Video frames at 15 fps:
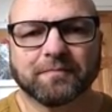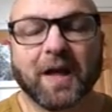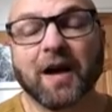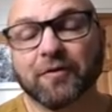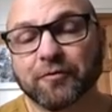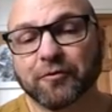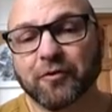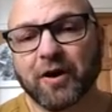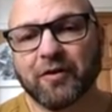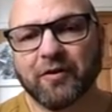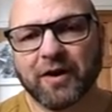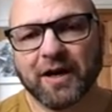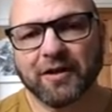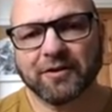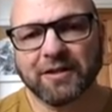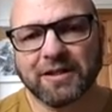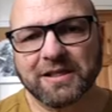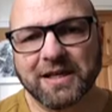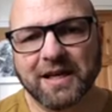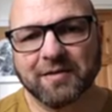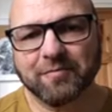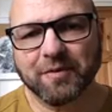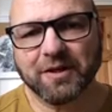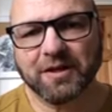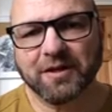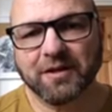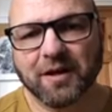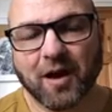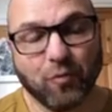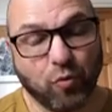After I read out the statement,
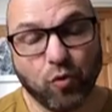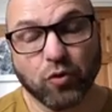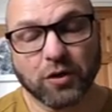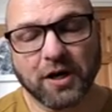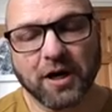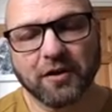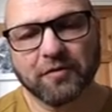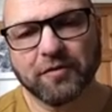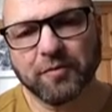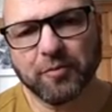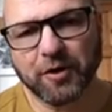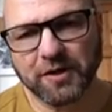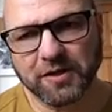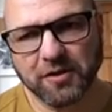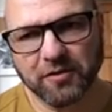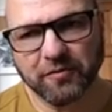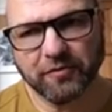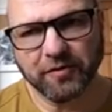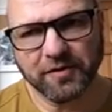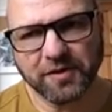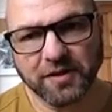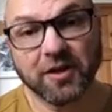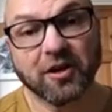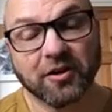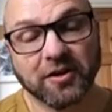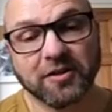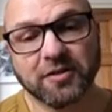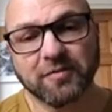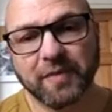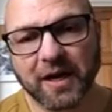I walked out of the press conference and got
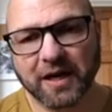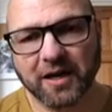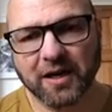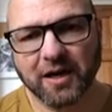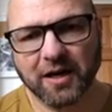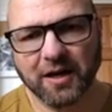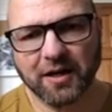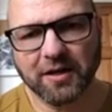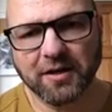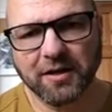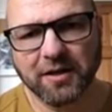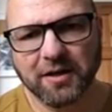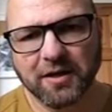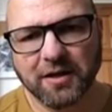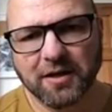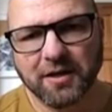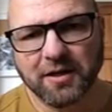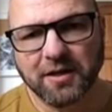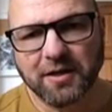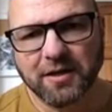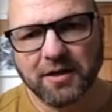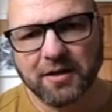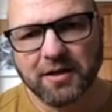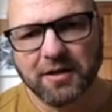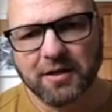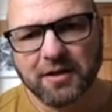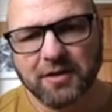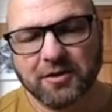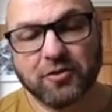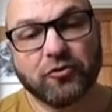into my car
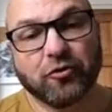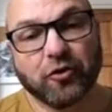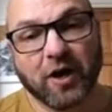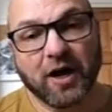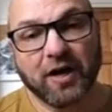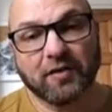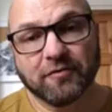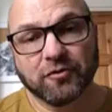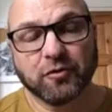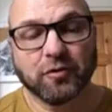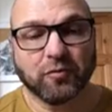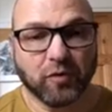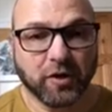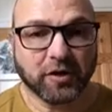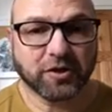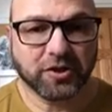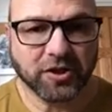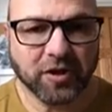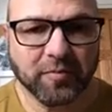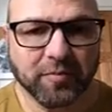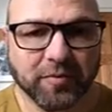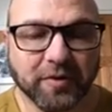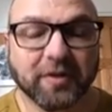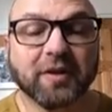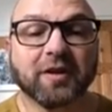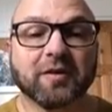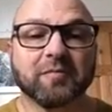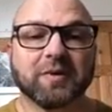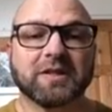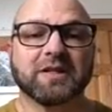to drive to a workshop that the
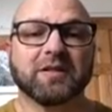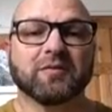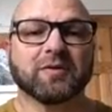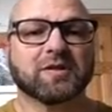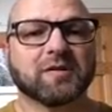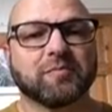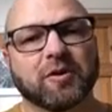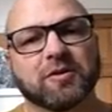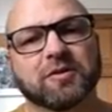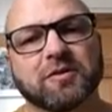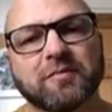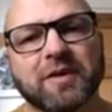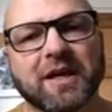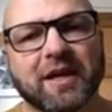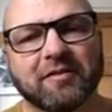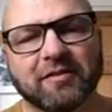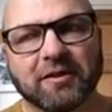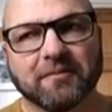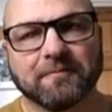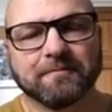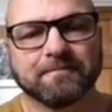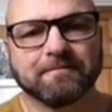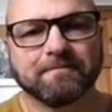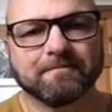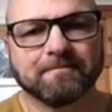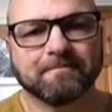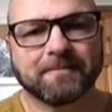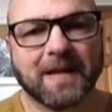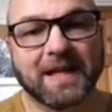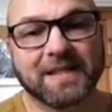committee was supposed to be having.
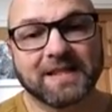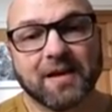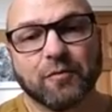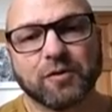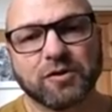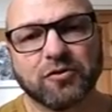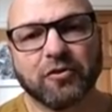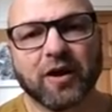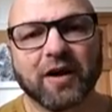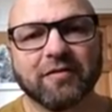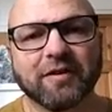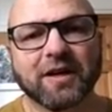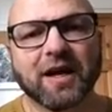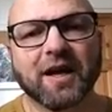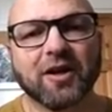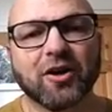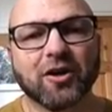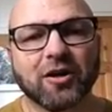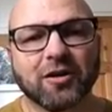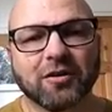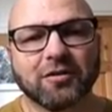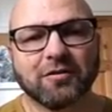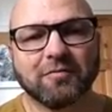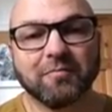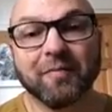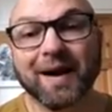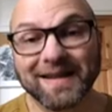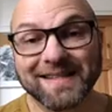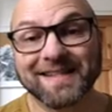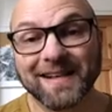As I was driving, I heard
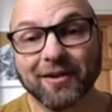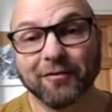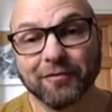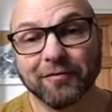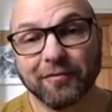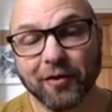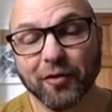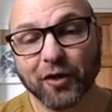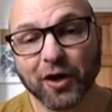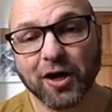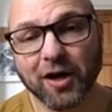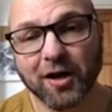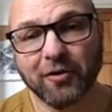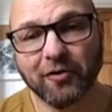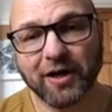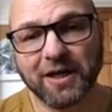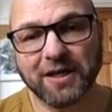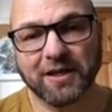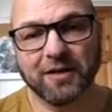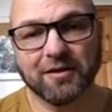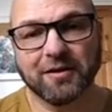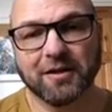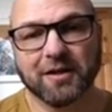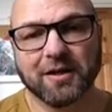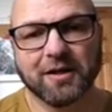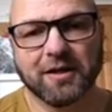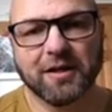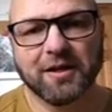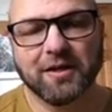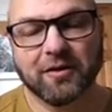myself on the car radio
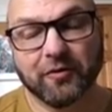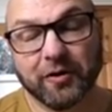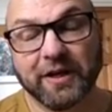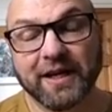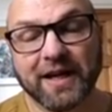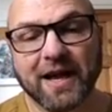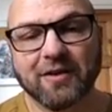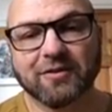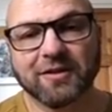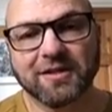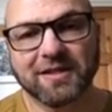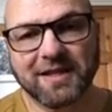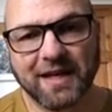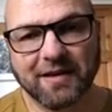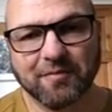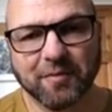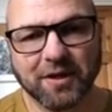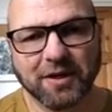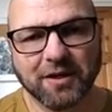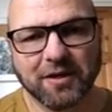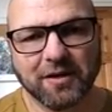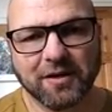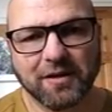reading out the statement,